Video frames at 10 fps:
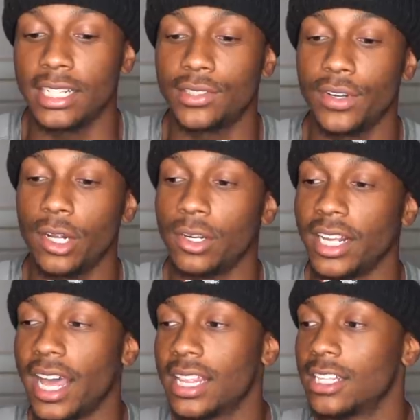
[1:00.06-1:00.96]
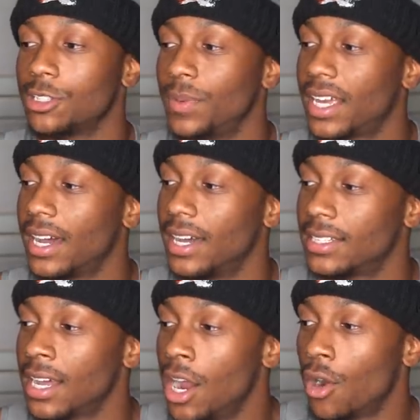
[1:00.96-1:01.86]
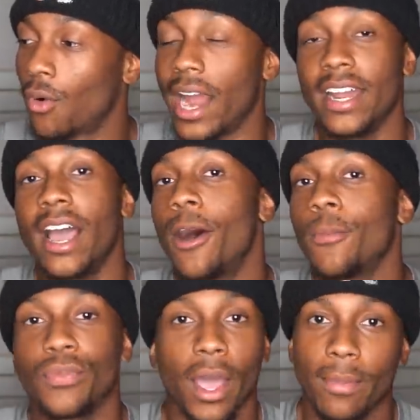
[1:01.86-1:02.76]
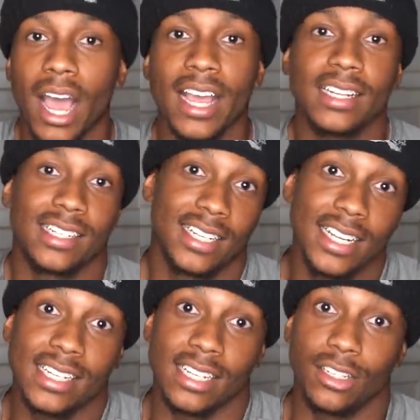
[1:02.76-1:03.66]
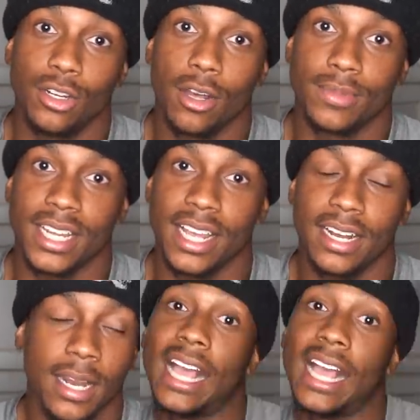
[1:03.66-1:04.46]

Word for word: this video together is because right now, I'm not in season, you know what I'm saying?